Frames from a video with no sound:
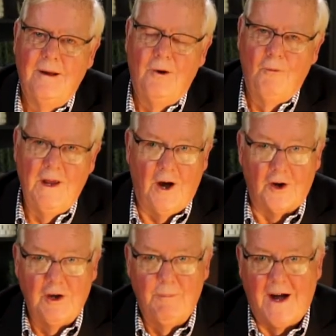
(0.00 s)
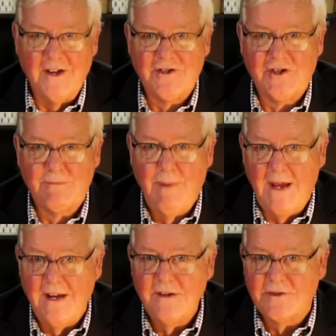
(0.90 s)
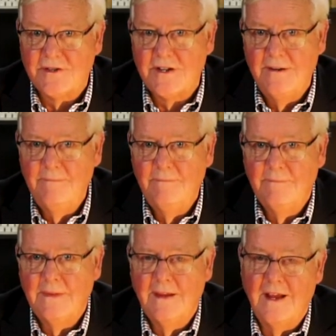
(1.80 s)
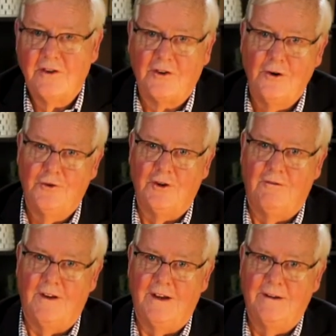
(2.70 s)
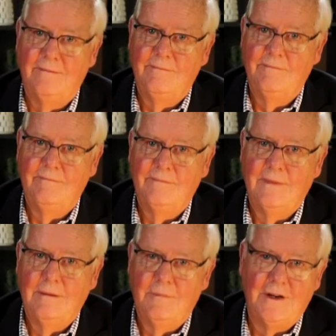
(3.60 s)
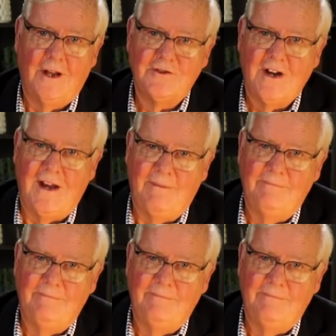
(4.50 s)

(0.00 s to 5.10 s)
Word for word: we occupy space exclusively, but not time.